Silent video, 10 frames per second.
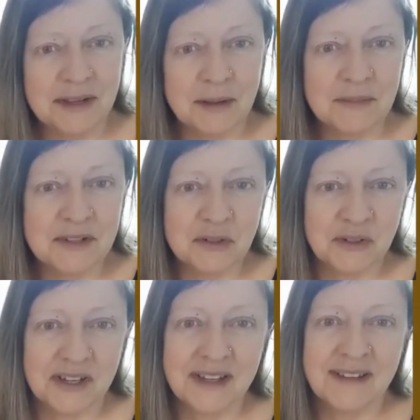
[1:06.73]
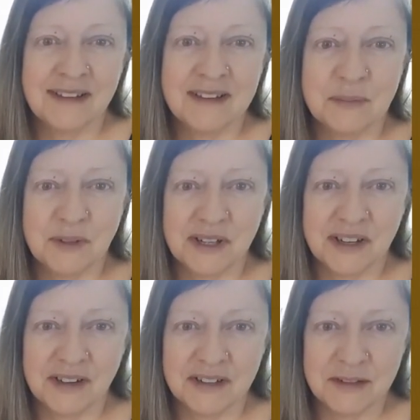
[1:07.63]
I'm enjoying exploring
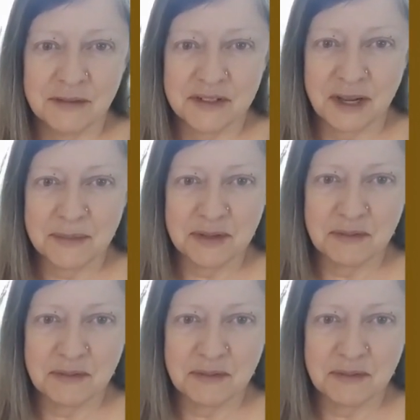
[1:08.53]
all the different types of